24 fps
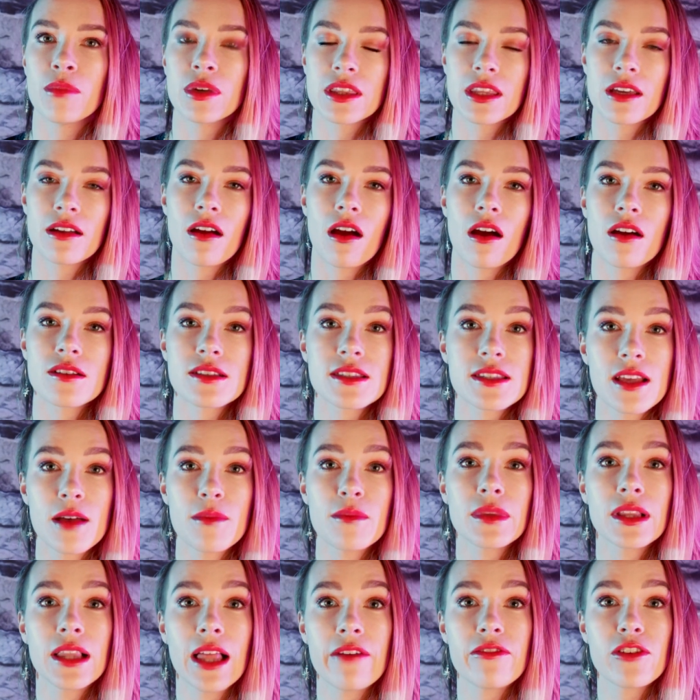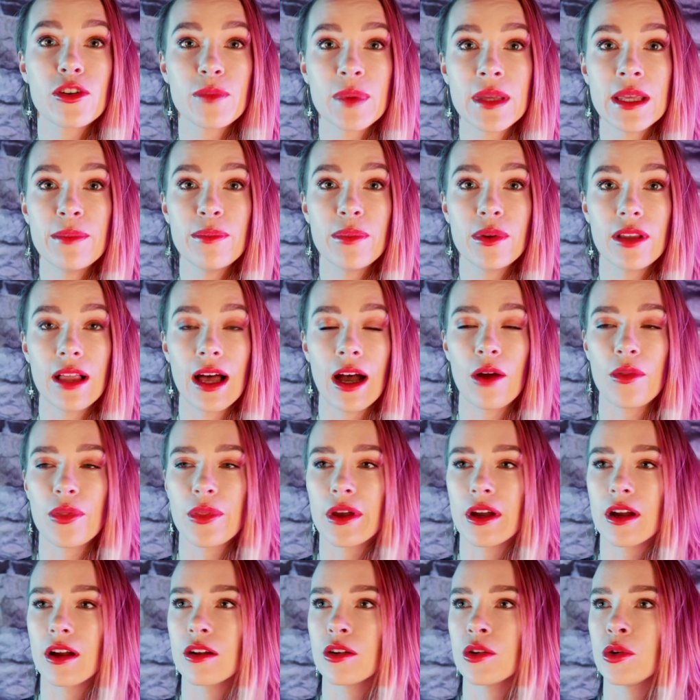But there are some clever people out
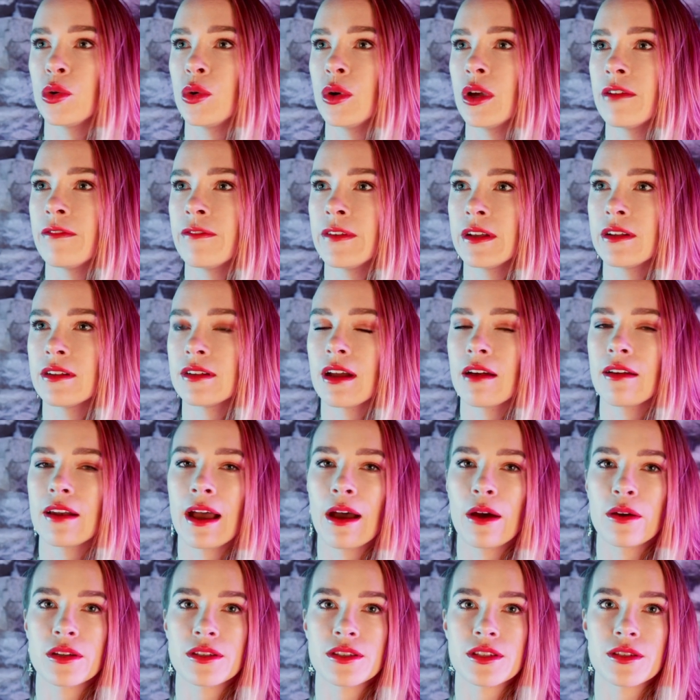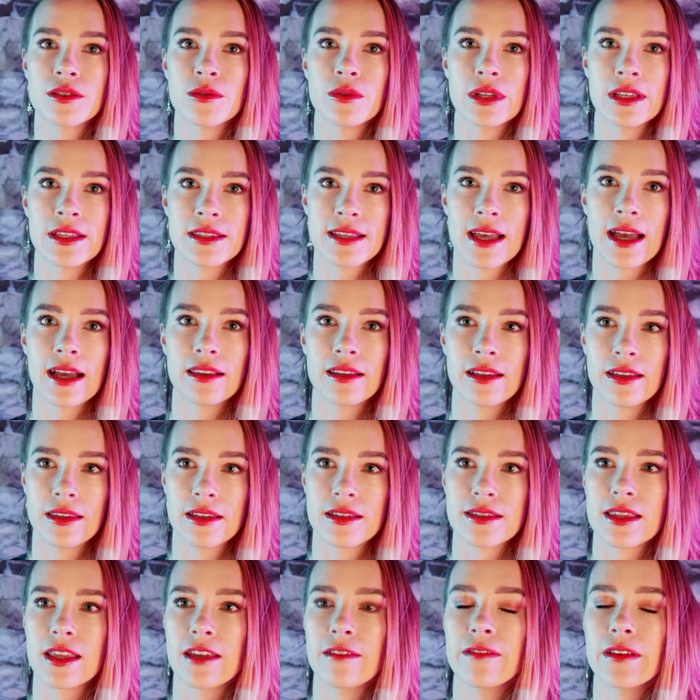there who have figured out how to do exactly
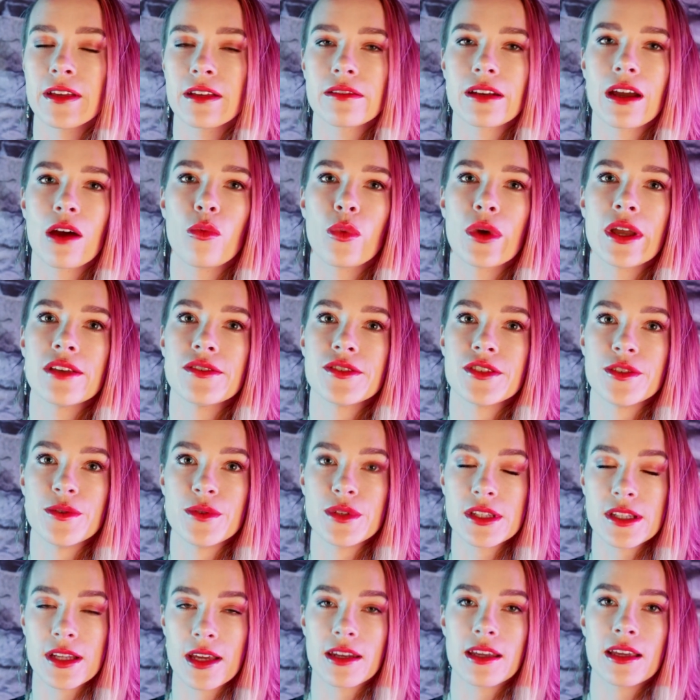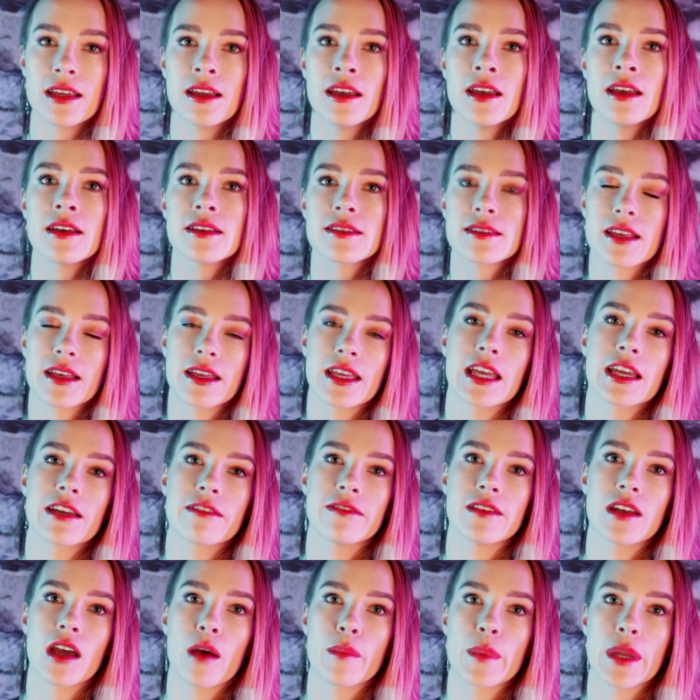this. They figured out ways to study psychic
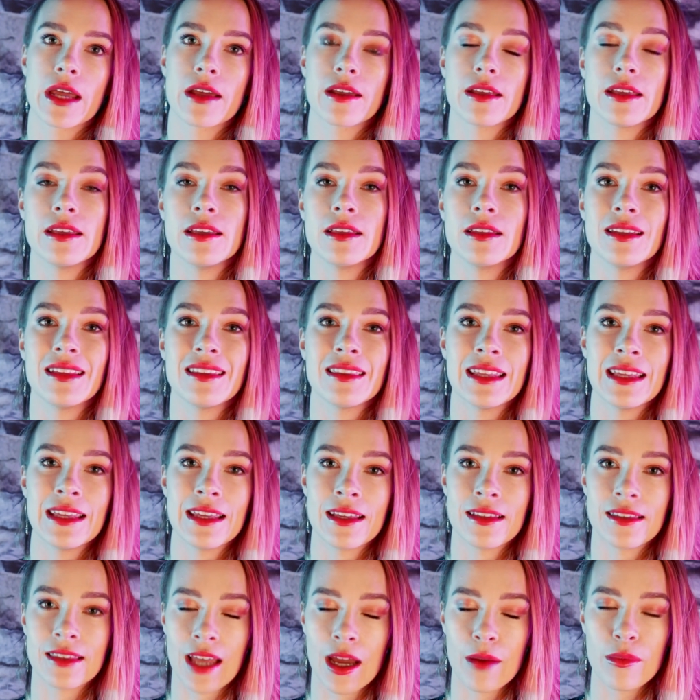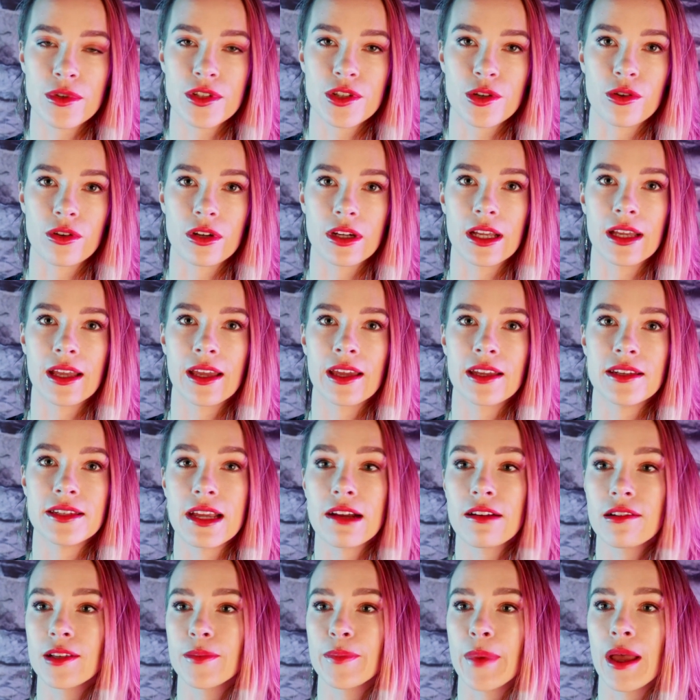phenomena in the laboratory, and
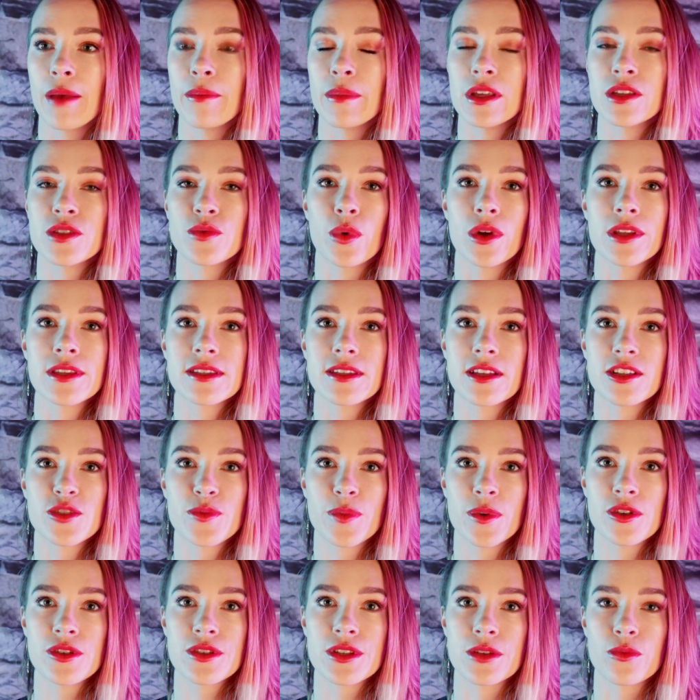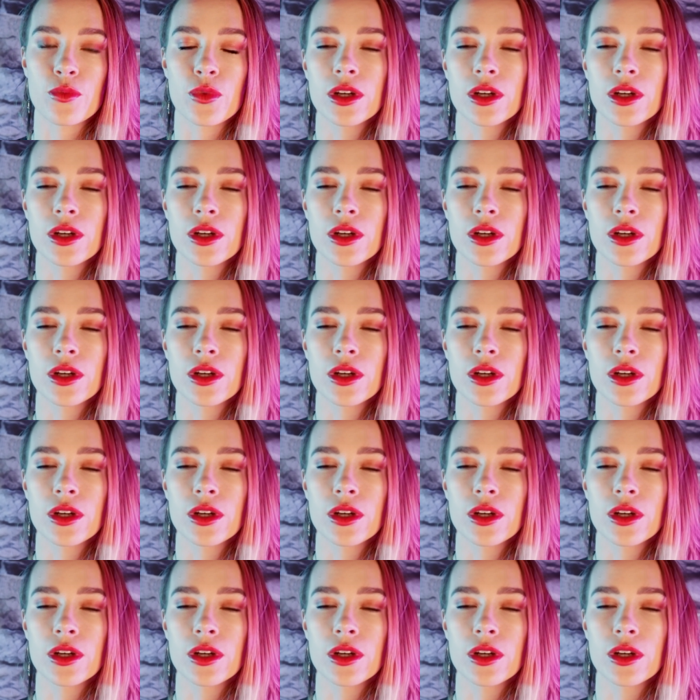Daryl Bem is one such person.